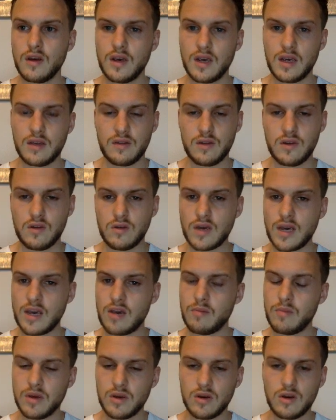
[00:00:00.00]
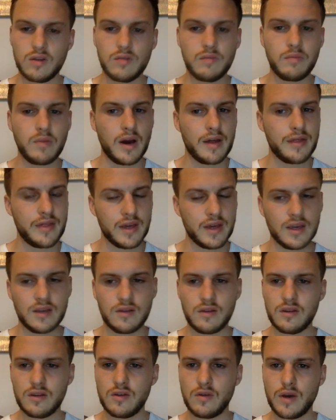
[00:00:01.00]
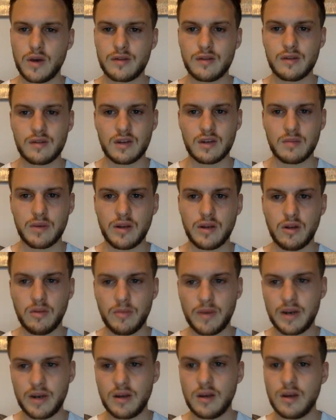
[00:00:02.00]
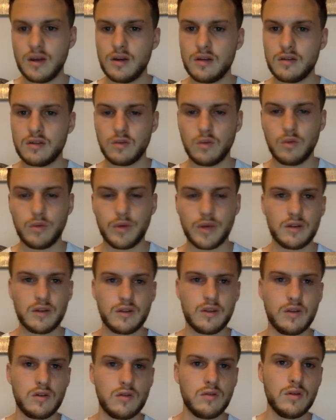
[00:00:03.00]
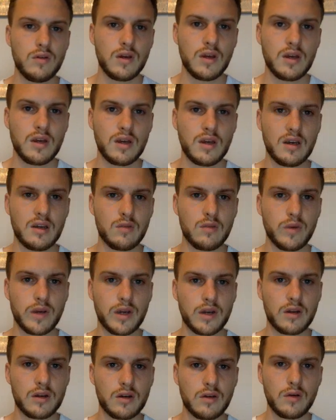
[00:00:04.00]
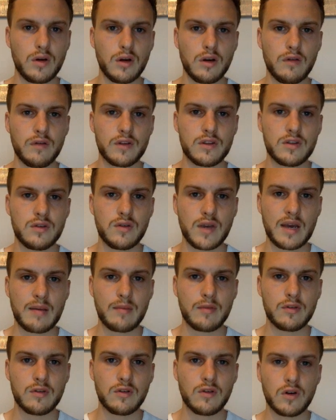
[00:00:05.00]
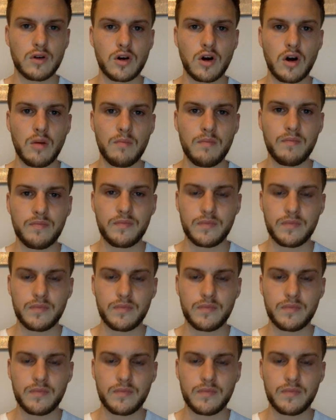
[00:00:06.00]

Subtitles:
In the UK it'd be good, but I think in the US it's going to be a lot better. So what we're going to do is we're going to go over to Amazon.com.